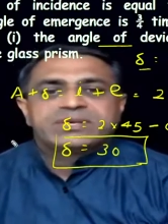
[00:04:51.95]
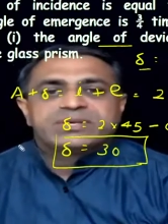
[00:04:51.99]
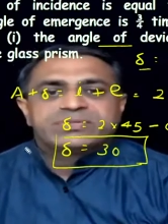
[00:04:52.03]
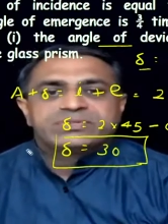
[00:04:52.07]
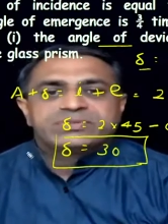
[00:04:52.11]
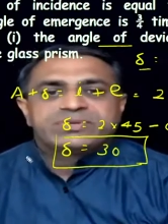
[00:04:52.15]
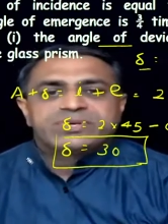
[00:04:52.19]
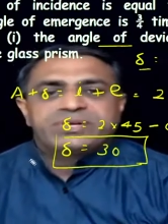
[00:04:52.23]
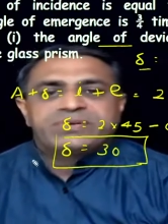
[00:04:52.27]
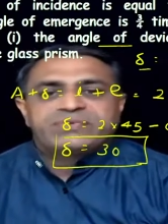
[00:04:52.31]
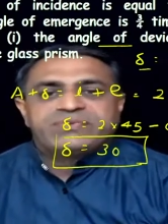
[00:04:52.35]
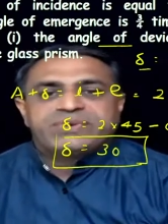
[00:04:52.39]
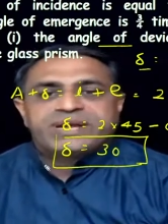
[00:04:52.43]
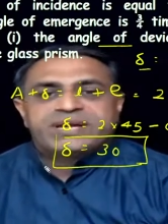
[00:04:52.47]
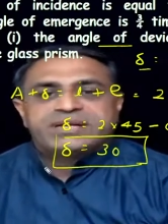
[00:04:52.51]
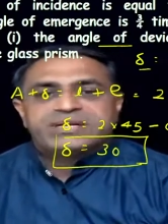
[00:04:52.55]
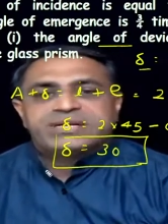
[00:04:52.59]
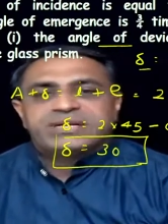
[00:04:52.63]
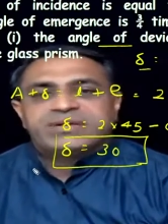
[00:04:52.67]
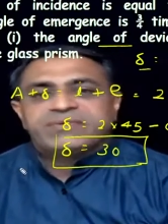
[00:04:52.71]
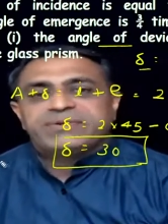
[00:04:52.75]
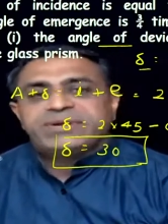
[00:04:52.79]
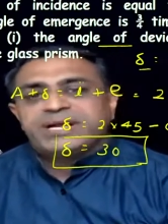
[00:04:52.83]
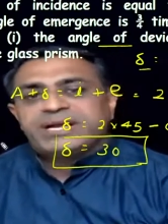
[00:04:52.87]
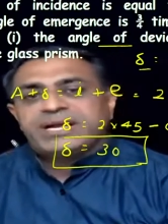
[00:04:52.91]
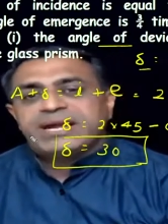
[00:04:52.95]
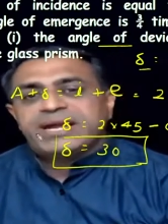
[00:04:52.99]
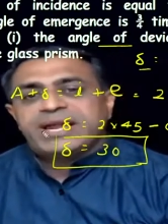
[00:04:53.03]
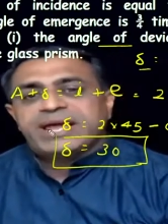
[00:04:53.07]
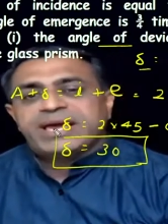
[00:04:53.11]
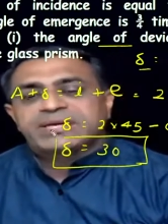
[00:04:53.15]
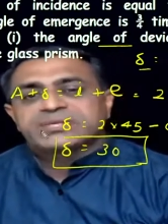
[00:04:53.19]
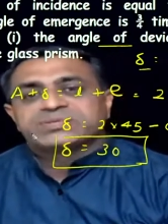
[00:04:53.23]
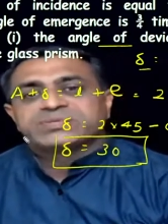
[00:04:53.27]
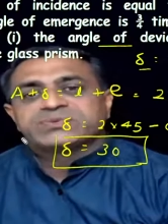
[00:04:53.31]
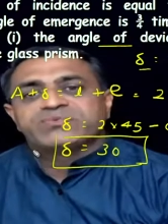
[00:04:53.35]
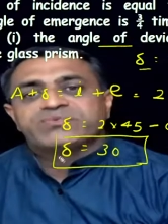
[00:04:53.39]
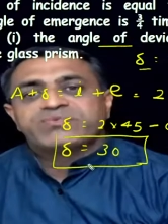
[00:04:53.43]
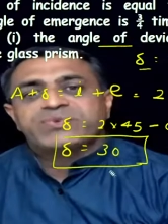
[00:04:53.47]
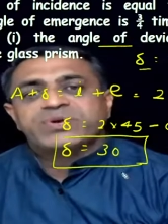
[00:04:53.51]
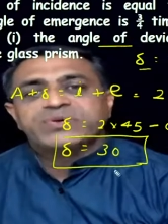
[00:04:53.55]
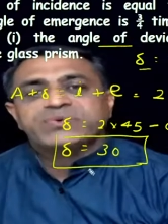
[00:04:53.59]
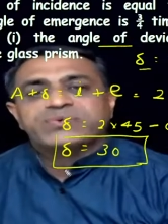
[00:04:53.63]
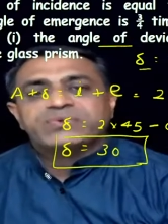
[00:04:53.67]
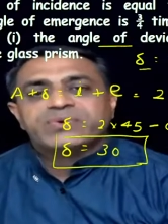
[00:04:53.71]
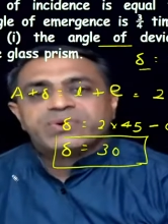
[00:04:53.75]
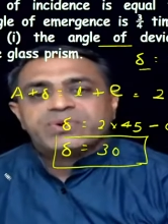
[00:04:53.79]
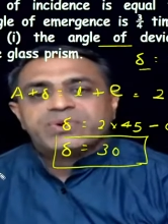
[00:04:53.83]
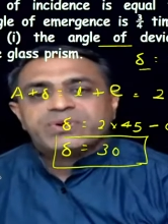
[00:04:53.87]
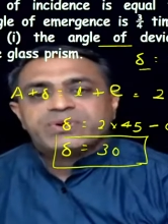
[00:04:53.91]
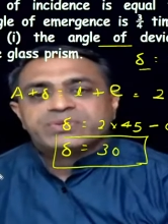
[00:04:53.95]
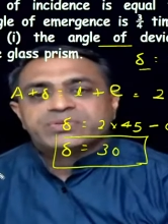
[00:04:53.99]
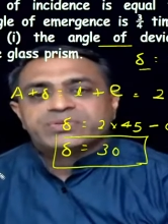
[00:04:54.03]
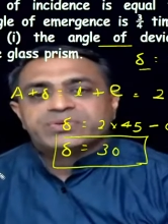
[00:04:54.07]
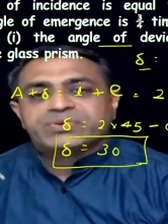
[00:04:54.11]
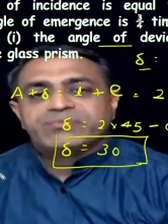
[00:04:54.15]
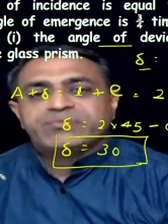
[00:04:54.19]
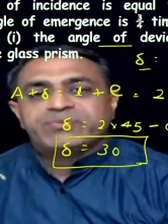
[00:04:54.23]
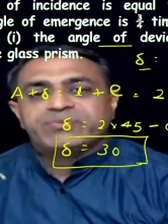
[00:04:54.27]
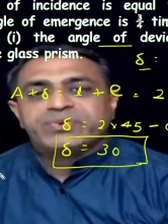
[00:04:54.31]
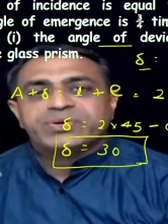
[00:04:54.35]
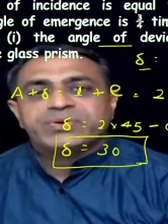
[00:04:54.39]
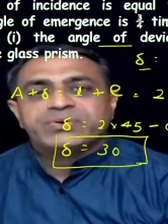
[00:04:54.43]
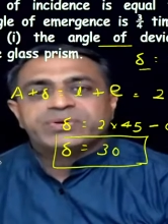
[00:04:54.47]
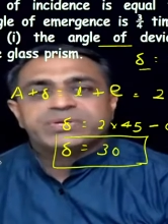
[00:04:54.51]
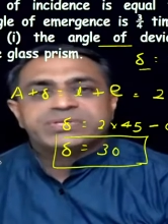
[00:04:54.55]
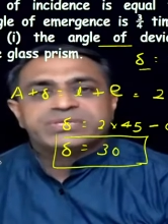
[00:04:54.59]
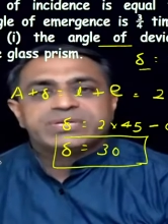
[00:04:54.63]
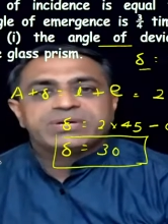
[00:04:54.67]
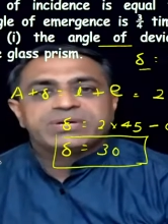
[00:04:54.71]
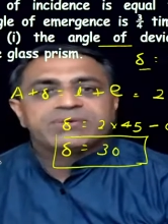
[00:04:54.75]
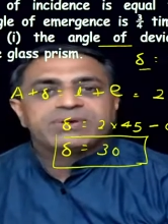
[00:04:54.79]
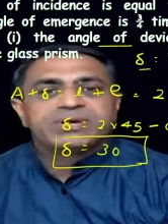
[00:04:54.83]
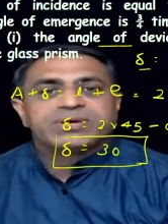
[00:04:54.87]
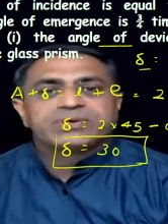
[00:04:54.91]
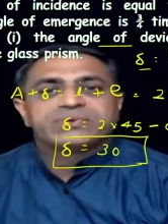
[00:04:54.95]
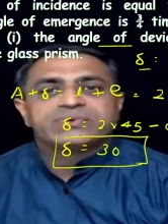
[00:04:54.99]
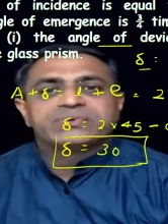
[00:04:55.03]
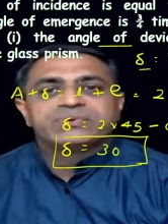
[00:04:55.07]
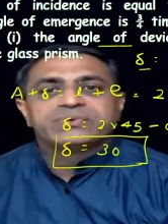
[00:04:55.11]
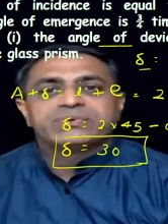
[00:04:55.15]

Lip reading: So refractive index mu. So mu is equal to,